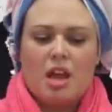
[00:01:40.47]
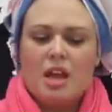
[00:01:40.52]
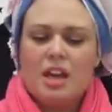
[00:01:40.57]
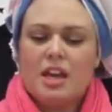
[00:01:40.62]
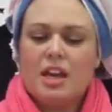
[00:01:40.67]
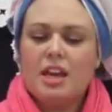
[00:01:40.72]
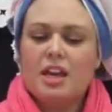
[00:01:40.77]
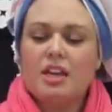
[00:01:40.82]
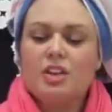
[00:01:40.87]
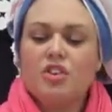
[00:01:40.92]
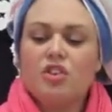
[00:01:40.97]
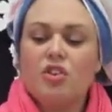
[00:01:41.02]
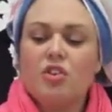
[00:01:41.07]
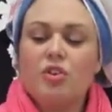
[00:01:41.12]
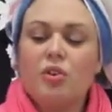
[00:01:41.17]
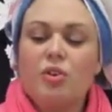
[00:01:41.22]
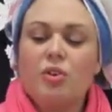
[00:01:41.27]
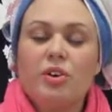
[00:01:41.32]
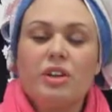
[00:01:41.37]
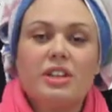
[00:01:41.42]
And you're
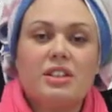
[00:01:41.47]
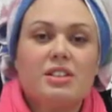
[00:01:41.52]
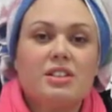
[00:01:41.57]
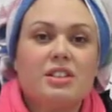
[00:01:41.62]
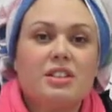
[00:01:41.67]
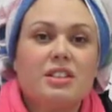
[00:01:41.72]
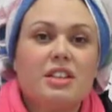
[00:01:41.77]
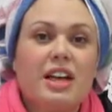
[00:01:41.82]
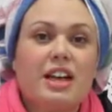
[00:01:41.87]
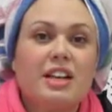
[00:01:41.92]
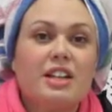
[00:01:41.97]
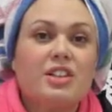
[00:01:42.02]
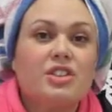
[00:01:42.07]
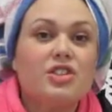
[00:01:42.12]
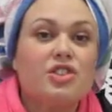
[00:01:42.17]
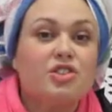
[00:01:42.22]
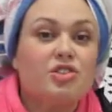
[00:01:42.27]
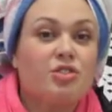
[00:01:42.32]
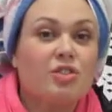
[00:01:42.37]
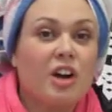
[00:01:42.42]
going to let it
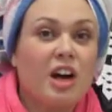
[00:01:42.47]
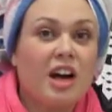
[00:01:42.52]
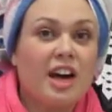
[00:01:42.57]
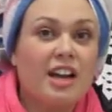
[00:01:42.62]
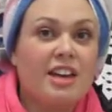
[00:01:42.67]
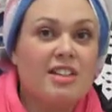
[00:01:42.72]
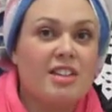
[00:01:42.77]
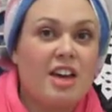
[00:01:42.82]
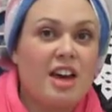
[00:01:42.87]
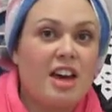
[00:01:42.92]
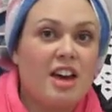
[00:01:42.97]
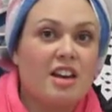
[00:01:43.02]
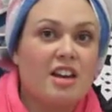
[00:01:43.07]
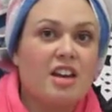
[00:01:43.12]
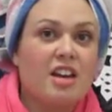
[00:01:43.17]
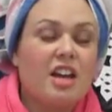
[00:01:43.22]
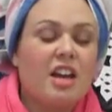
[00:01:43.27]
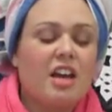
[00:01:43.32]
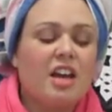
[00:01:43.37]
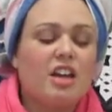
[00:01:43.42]
dry then.
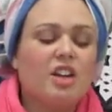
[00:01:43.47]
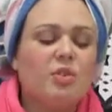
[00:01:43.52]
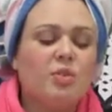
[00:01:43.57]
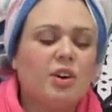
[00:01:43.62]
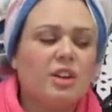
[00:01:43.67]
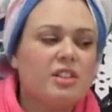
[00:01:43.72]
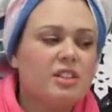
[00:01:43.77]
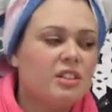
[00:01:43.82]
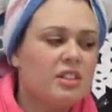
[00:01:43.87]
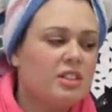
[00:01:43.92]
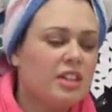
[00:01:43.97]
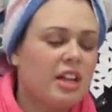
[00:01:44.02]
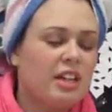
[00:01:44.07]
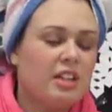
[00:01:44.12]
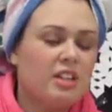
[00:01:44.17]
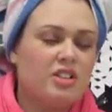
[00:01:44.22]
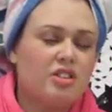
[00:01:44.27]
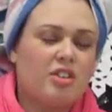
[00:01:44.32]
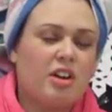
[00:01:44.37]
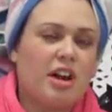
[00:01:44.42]
And you want to let
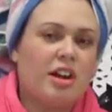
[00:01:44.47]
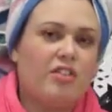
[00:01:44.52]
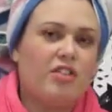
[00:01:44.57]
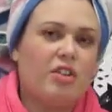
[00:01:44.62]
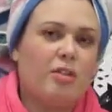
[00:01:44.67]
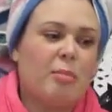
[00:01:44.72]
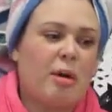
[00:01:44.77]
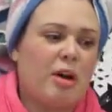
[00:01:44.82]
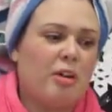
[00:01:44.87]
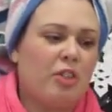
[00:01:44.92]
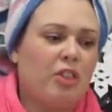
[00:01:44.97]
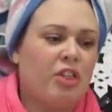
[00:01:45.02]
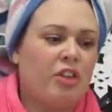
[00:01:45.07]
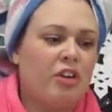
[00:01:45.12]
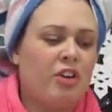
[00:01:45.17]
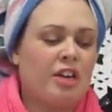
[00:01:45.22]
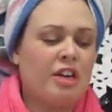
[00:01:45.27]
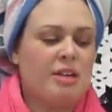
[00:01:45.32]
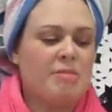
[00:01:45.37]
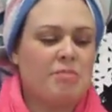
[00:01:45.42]
it dry for about
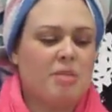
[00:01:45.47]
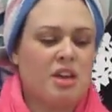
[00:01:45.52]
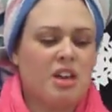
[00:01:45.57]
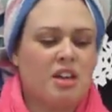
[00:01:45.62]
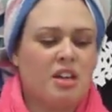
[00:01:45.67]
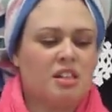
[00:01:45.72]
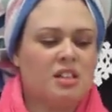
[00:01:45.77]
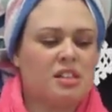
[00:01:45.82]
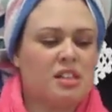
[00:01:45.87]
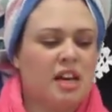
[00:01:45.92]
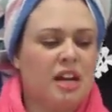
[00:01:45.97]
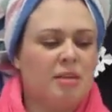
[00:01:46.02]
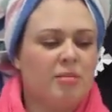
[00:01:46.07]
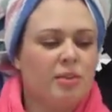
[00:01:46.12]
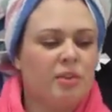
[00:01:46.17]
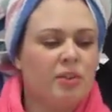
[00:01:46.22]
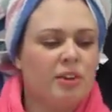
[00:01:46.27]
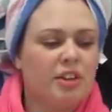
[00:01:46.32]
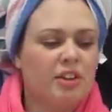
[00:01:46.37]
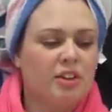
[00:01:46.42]
30 minutes. I'm
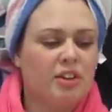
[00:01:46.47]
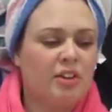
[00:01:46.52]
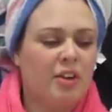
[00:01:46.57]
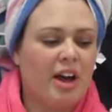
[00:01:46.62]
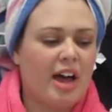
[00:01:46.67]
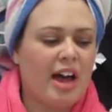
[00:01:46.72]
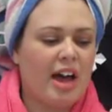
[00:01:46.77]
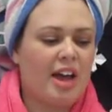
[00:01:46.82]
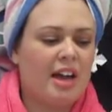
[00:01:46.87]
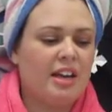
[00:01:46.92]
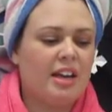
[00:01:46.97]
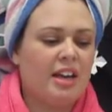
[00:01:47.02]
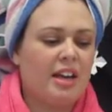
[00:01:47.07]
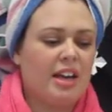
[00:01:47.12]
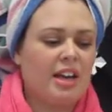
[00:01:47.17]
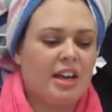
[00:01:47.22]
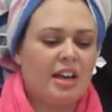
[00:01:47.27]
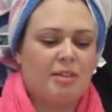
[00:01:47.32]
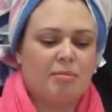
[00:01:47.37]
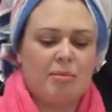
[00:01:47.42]
going to go ahead
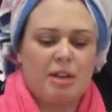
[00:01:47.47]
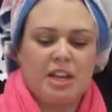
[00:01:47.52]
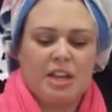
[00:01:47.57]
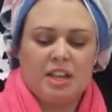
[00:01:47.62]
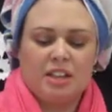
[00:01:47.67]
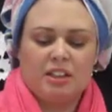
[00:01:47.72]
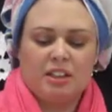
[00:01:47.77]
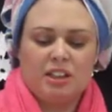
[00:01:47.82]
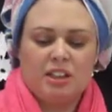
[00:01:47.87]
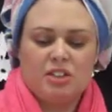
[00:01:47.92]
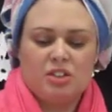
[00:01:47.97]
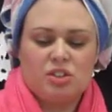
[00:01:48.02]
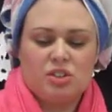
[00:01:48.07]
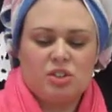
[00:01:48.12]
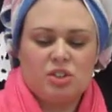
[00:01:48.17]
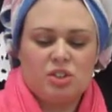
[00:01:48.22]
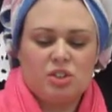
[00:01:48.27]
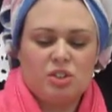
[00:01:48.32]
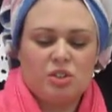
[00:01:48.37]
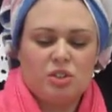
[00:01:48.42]
and make at
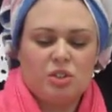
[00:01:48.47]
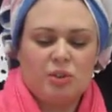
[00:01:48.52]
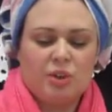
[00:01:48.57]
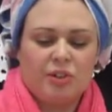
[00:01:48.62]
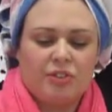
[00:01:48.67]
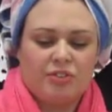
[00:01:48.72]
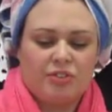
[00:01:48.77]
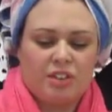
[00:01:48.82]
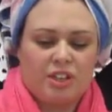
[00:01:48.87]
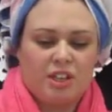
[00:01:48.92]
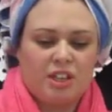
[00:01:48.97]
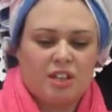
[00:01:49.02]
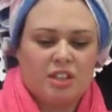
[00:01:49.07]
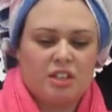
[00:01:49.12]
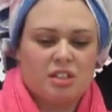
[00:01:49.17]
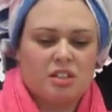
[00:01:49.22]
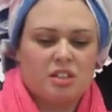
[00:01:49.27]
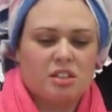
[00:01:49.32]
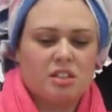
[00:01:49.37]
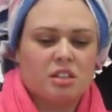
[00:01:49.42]
least 2 of
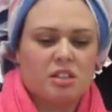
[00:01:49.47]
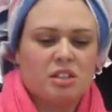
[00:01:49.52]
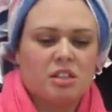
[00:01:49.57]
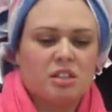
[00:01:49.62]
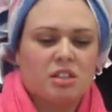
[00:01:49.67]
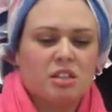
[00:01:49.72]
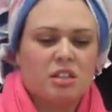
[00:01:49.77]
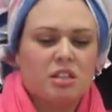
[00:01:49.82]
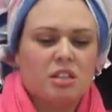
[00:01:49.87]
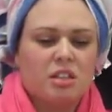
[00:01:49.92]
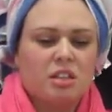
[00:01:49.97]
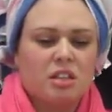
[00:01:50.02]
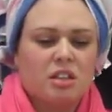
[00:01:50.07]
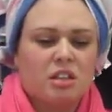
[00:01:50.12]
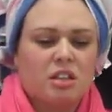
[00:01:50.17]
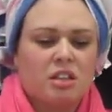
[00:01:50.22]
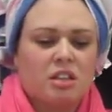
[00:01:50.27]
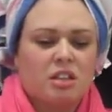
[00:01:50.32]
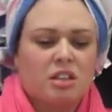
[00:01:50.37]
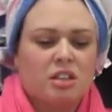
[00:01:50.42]
these,
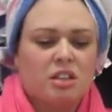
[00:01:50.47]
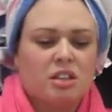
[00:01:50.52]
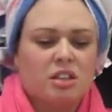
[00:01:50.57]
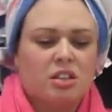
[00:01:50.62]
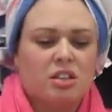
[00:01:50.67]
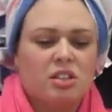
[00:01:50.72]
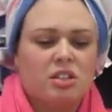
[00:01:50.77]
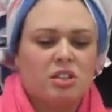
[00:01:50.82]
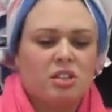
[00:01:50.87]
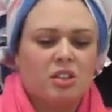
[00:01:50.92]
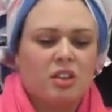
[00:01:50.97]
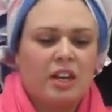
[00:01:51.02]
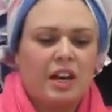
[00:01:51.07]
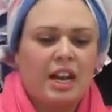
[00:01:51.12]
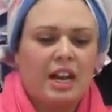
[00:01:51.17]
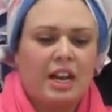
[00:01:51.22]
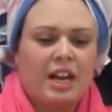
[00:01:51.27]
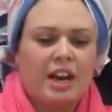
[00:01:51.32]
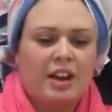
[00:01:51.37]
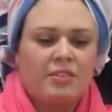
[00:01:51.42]
so that
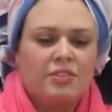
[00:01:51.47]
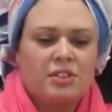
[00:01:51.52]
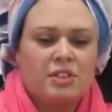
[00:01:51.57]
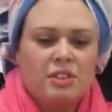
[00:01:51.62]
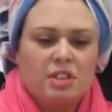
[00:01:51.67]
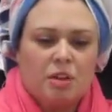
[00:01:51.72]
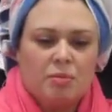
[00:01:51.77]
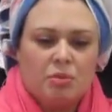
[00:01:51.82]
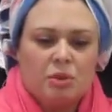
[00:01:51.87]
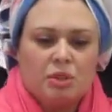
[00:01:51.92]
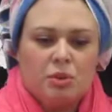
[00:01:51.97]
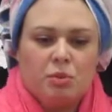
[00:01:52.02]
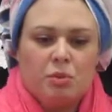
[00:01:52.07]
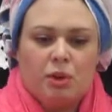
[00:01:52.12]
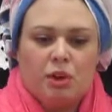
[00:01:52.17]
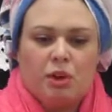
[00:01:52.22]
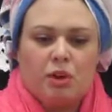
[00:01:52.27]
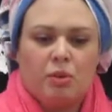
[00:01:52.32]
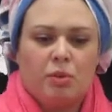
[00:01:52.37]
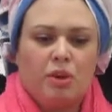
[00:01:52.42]
I have some to
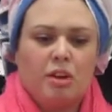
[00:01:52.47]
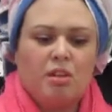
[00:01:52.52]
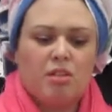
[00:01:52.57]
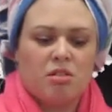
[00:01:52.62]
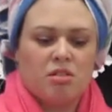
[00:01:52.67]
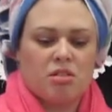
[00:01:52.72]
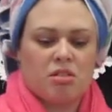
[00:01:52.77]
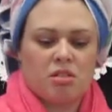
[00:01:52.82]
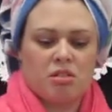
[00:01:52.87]
work with.